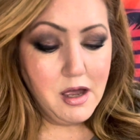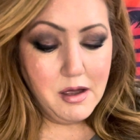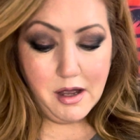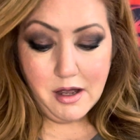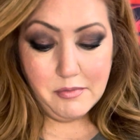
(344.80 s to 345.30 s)

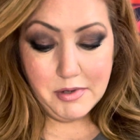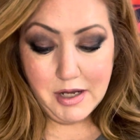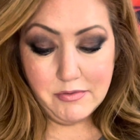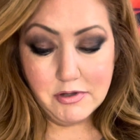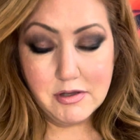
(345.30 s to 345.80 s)
But
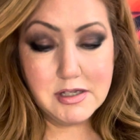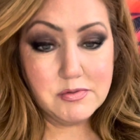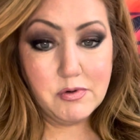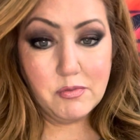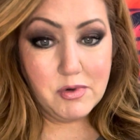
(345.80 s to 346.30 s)
even though this
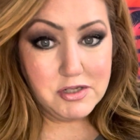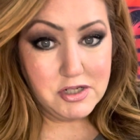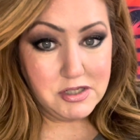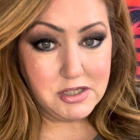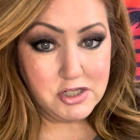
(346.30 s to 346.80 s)
one was
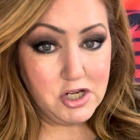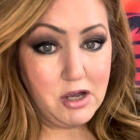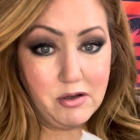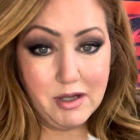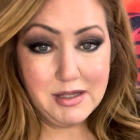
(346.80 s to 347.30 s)
just a
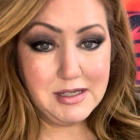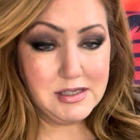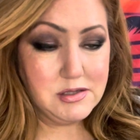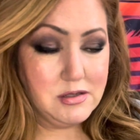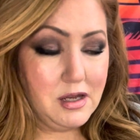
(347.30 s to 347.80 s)
gel, and
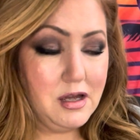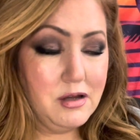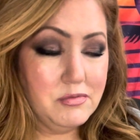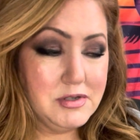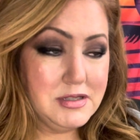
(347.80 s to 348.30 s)
this
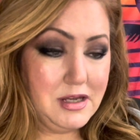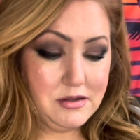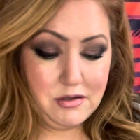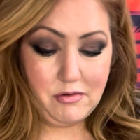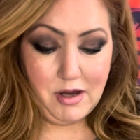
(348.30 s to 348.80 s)
was not
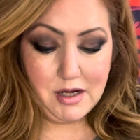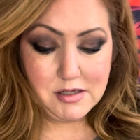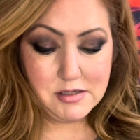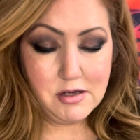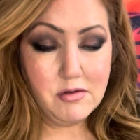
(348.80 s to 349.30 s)
the
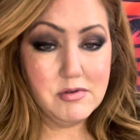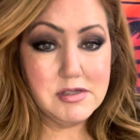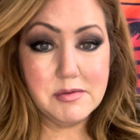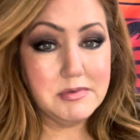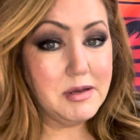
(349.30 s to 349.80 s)
greatest. So
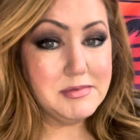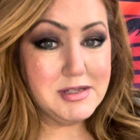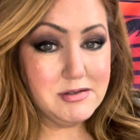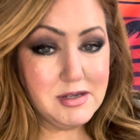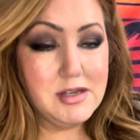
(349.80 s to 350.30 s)
sometimes
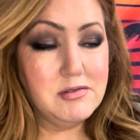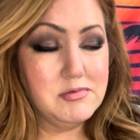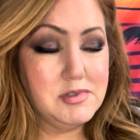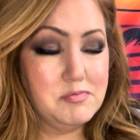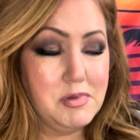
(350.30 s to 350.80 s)
you
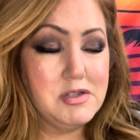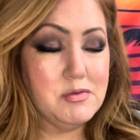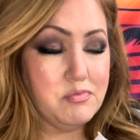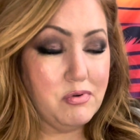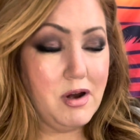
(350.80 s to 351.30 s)
be
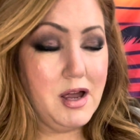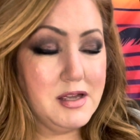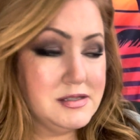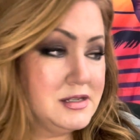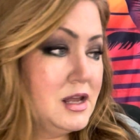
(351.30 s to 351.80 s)

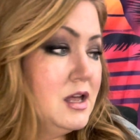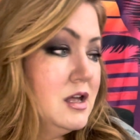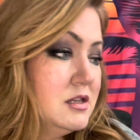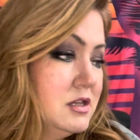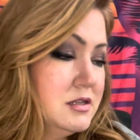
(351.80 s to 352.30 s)
surprised.
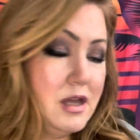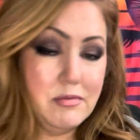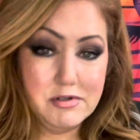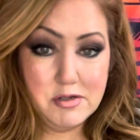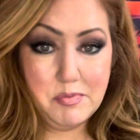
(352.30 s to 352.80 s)
You get
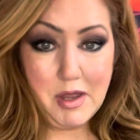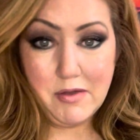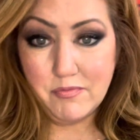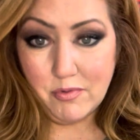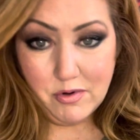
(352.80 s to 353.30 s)
what you pay
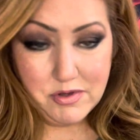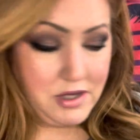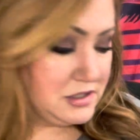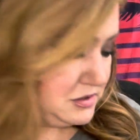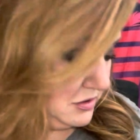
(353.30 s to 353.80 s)
for.
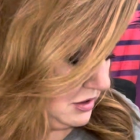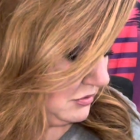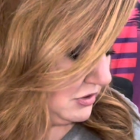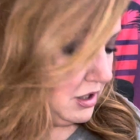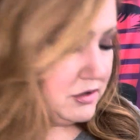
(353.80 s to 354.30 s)

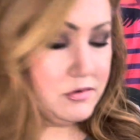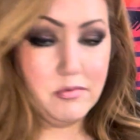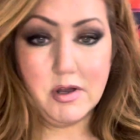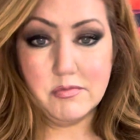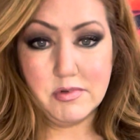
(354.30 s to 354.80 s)
The other
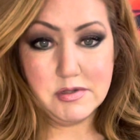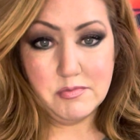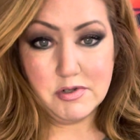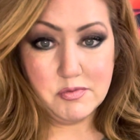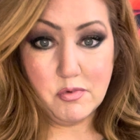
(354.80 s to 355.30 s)
one was
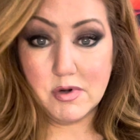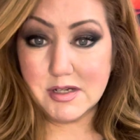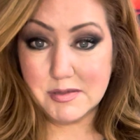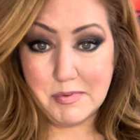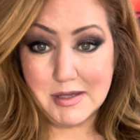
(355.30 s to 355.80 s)
much more
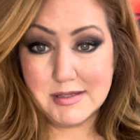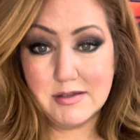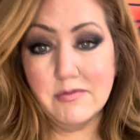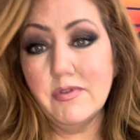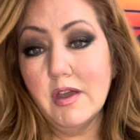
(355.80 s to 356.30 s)

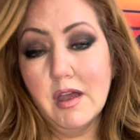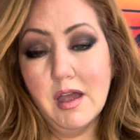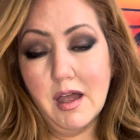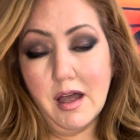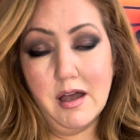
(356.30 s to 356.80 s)
expensive,
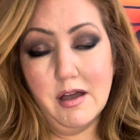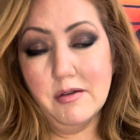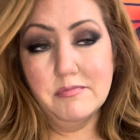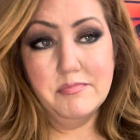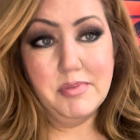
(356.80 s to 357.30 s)

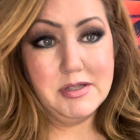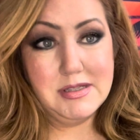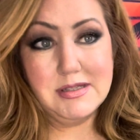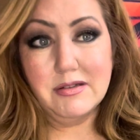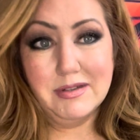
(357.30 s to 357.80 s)
but
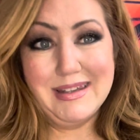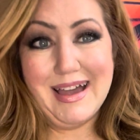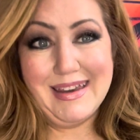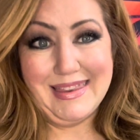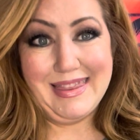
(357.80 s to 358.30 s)
still
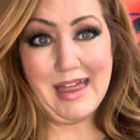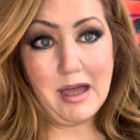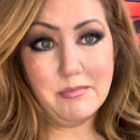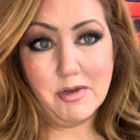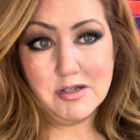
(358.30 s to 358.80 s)
not
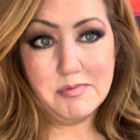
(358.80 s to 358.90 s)
that much.